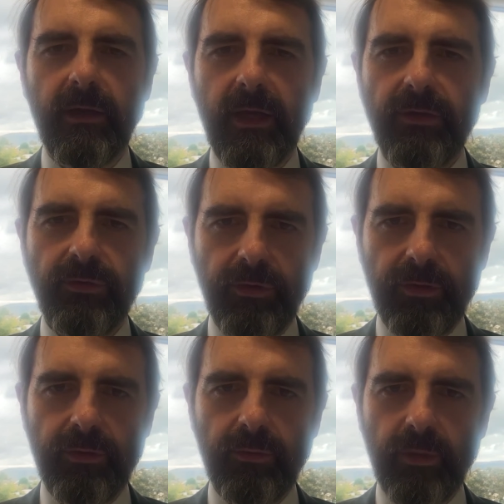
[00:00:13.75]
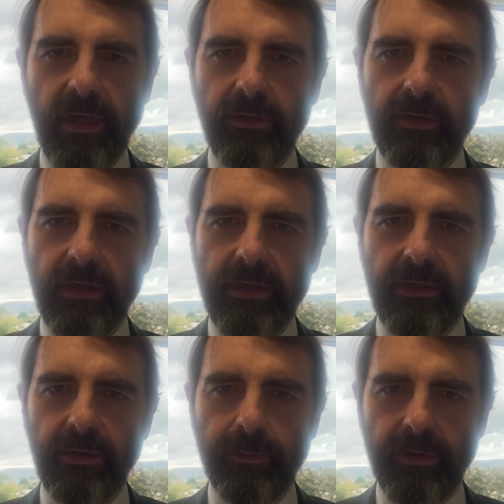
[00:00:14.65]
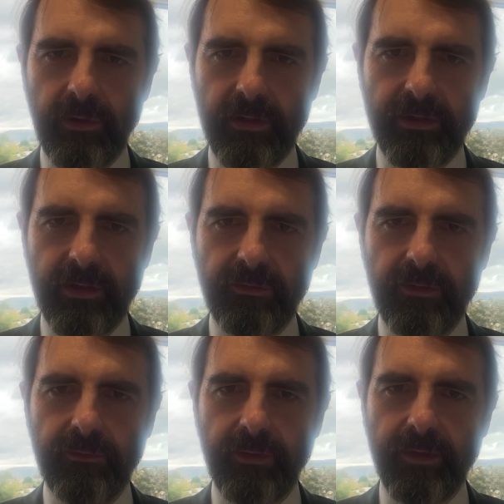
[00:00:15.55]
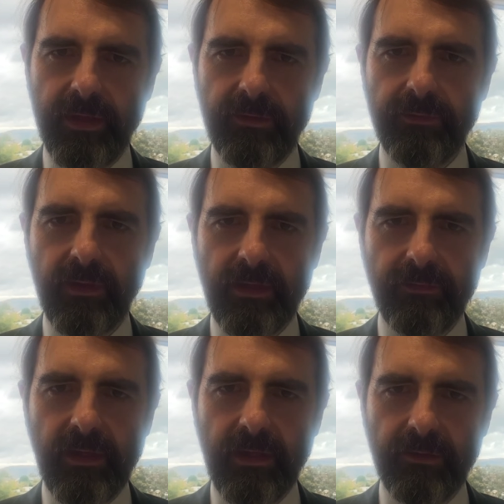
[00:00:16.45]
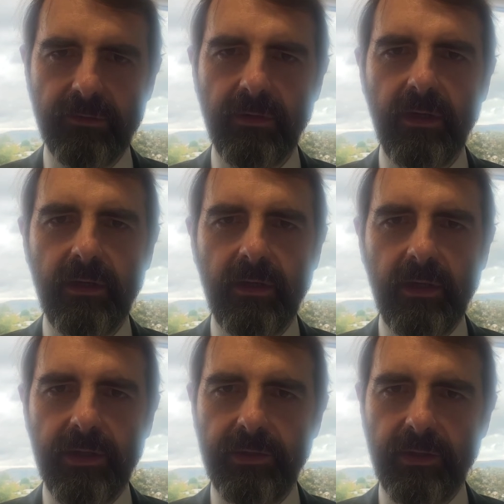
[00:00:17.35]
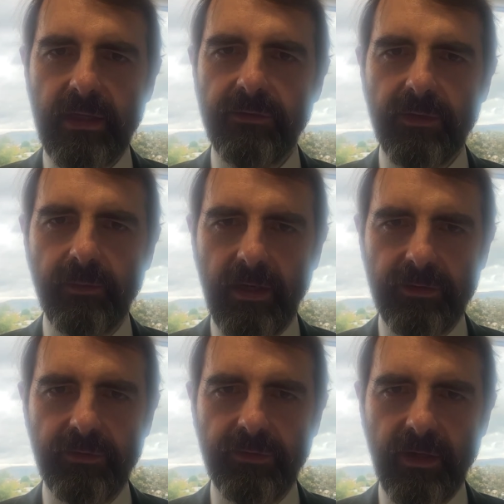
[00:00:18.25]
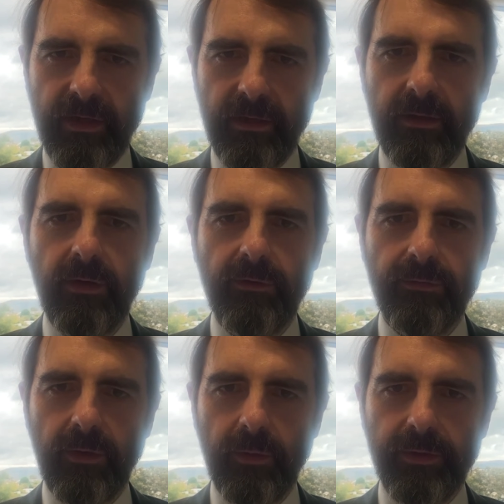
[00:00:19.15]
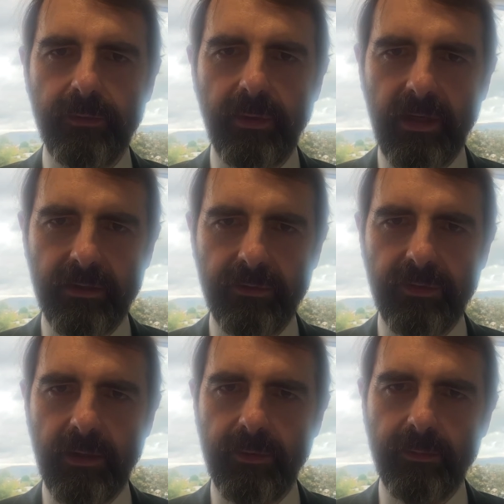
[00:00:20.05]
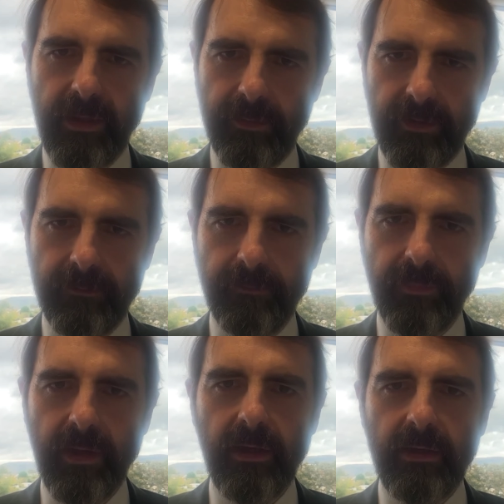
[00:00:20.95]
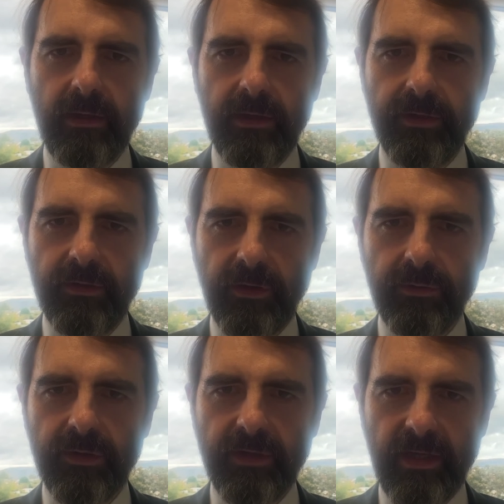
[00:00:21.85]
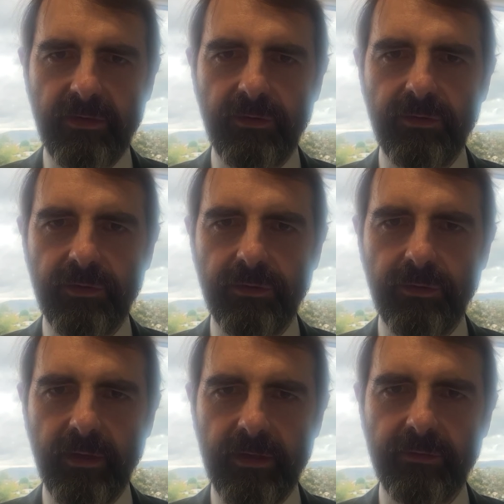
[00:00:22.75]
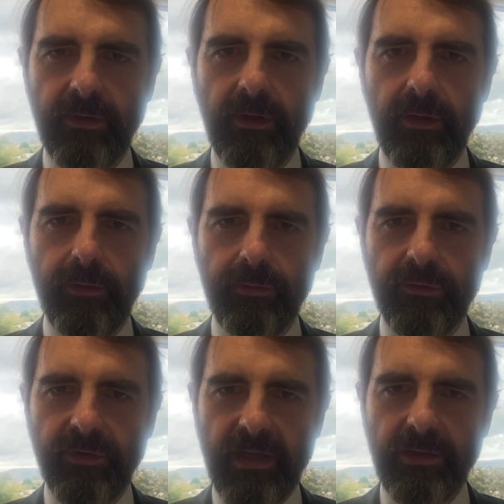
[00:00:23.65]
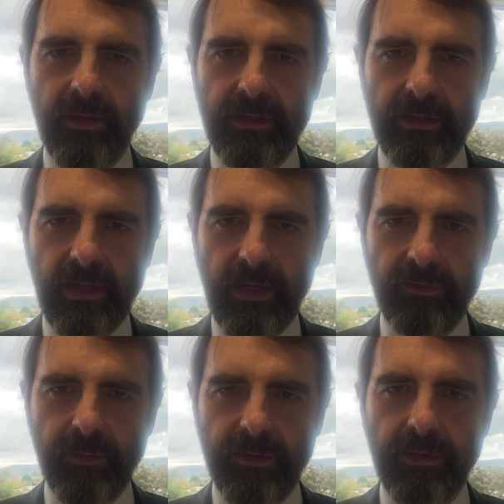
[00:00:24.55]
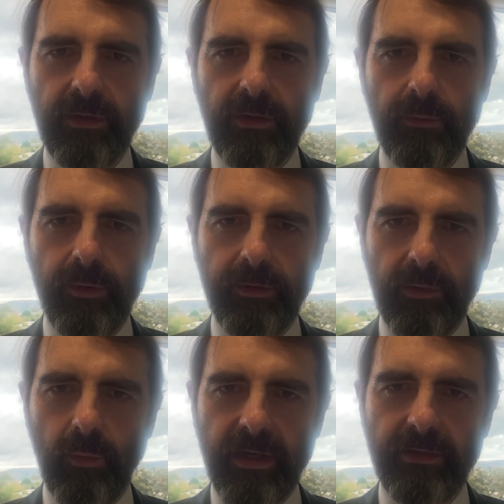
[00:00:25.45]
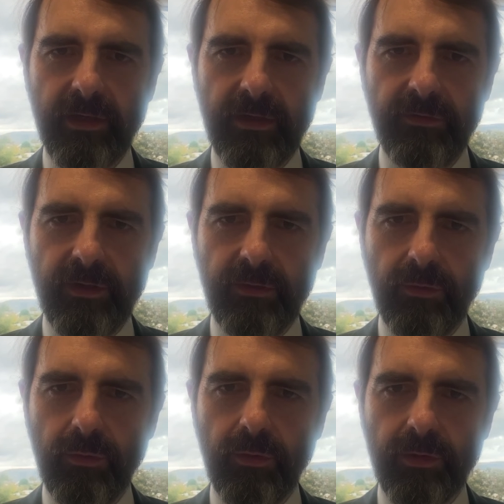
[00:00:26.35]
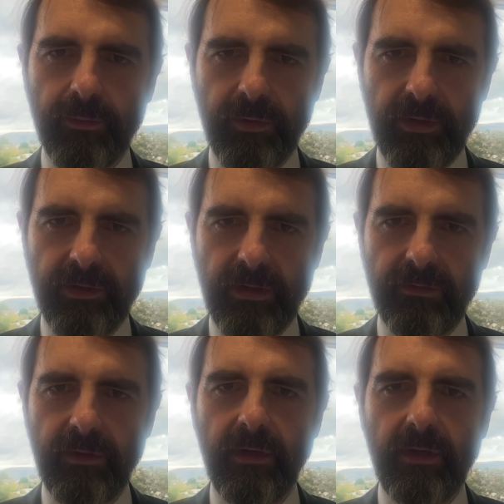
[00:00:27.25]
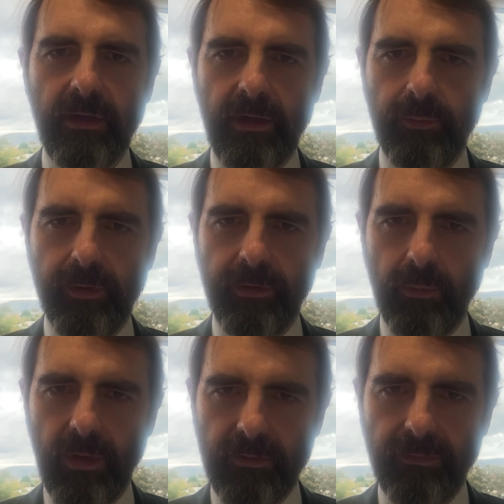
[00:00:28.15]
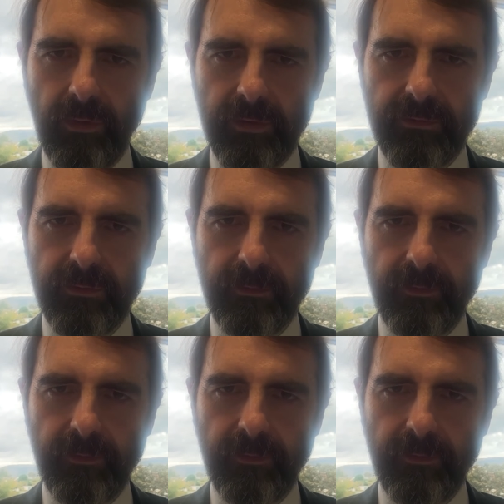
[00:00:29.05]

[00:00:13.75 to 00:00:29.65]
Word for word: In June, we outlined our priorities for the next five years in our East Dunbartonshire Forward and Partnership paper, and it is our intention to do this through genuine engagement with our wide ranging local communities and with our workforce.